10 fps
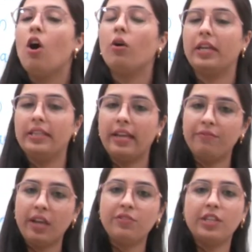Okay, then
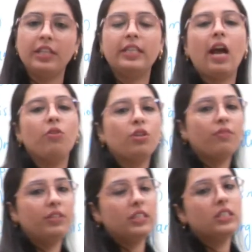we have studied out
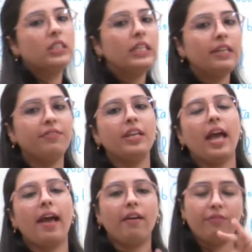of these 3 we
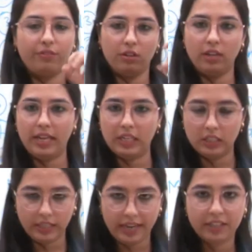have
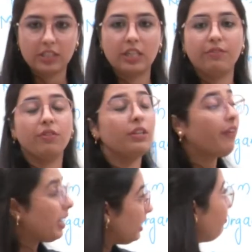like characteristic defining